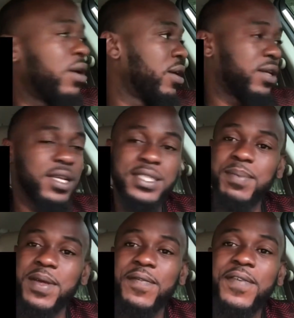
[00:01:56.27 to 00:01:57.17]
You see
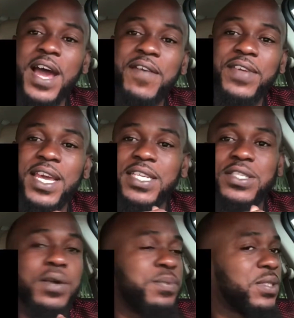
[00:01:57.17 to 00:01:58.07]
me? 5K
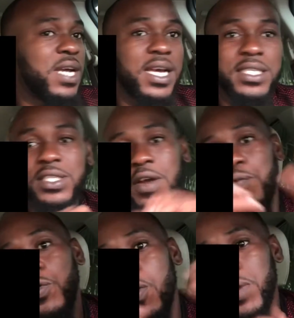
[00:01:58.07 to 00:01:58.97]
subs, guys. So,
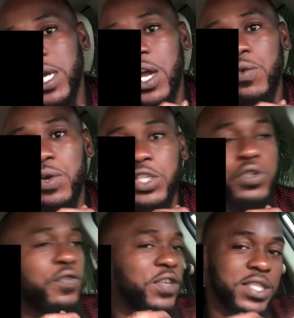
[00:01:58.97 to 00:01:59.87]
you know we can do a
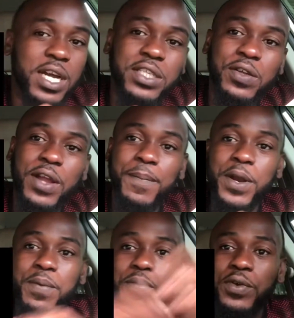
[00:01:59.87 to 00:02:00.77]
true freestyle song up at
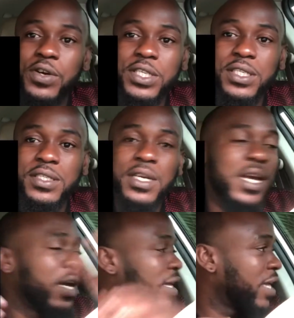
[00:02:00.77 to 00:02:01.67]
the moment.
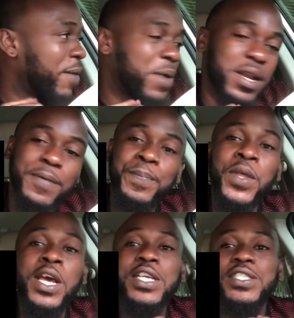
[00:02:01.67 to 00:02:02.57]
Yeah, man. So